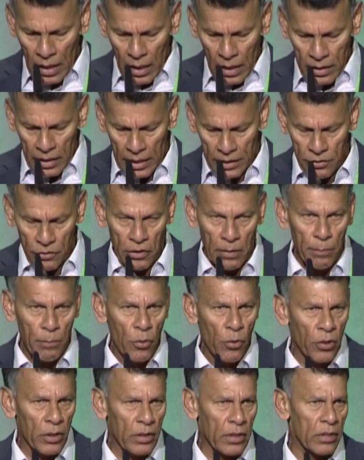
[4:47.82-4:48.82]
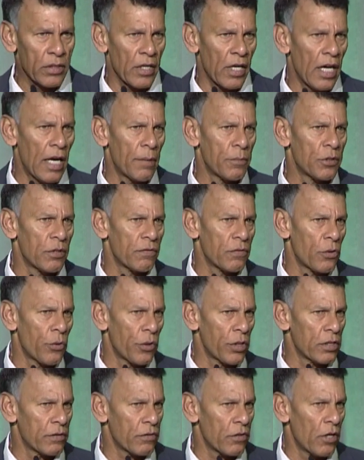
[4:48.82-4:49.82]
These are important times, of
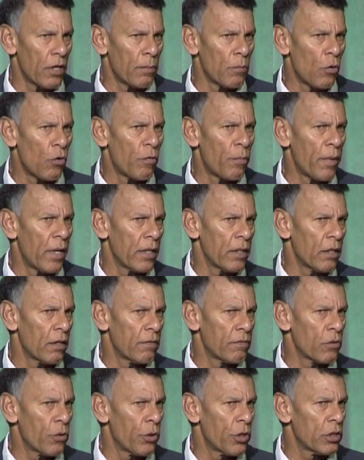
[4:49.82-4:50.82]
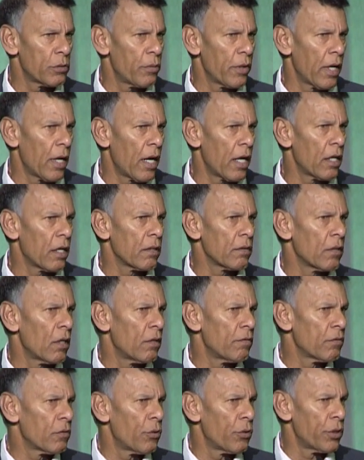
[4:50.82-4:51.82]
course, for our movement, and of course, we got to,
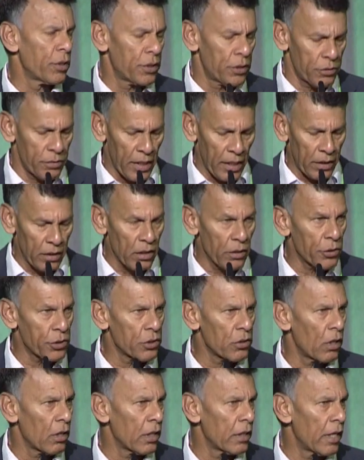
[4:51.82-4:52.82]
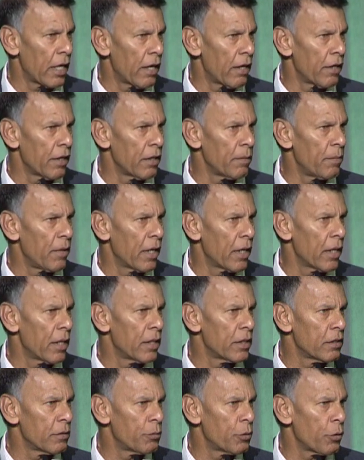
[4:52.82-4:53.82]
of course, strengthen our solidarity
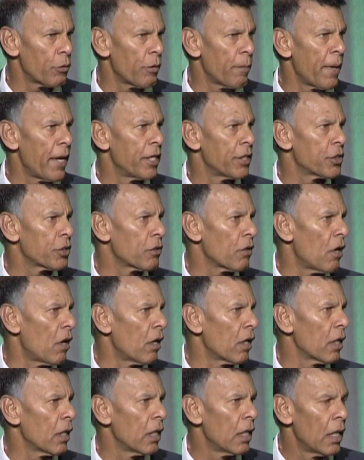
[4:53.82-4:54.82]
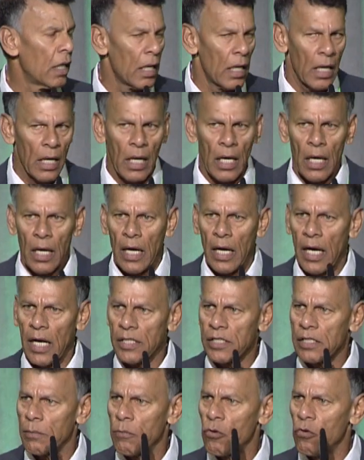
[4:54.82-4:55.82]
because if we remain strong
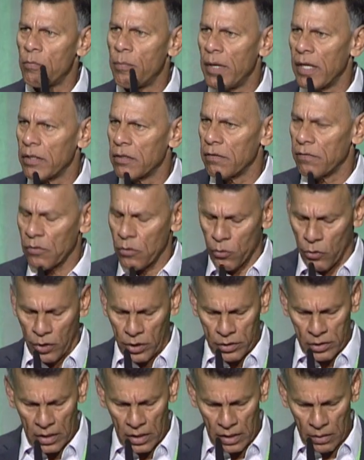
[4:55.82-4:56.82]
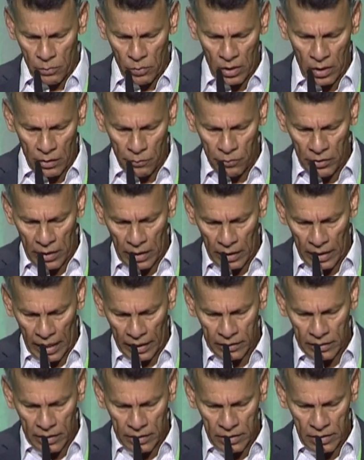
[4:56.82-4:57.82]
as a movement, of course, uh, we'll
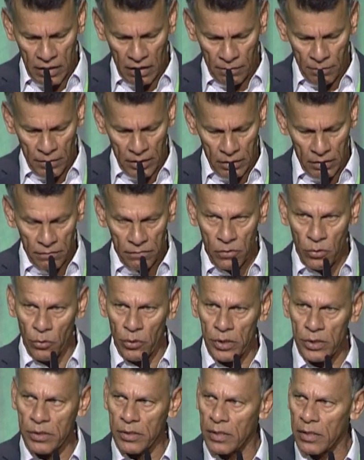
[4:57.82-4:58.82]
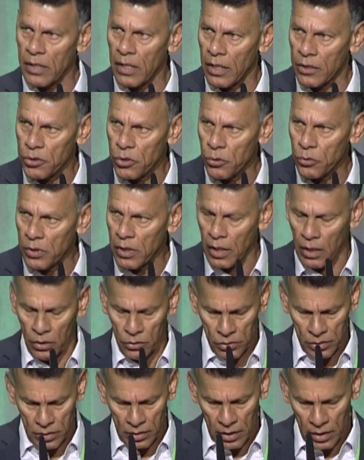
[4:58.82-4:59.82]
re-elect this government, of course, in uh,
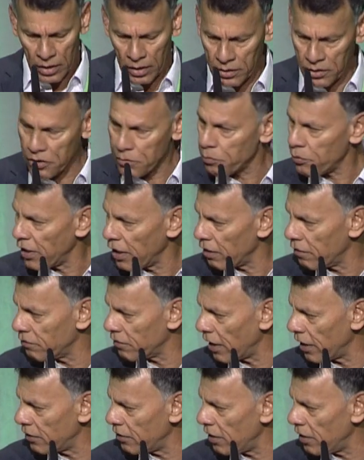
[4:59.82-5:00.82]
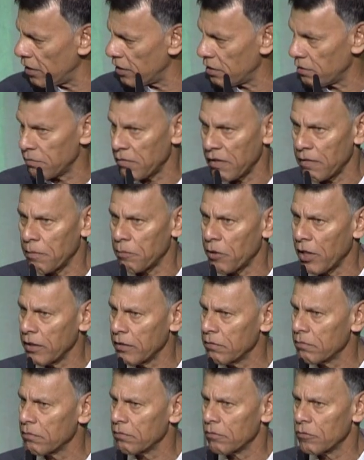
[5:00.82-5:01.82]
2000, spring of 19, Is if I'm right,
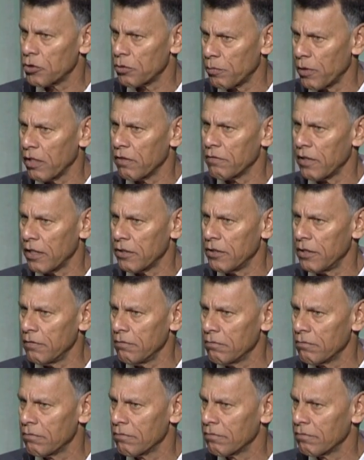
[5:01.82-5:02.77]
spring of 19?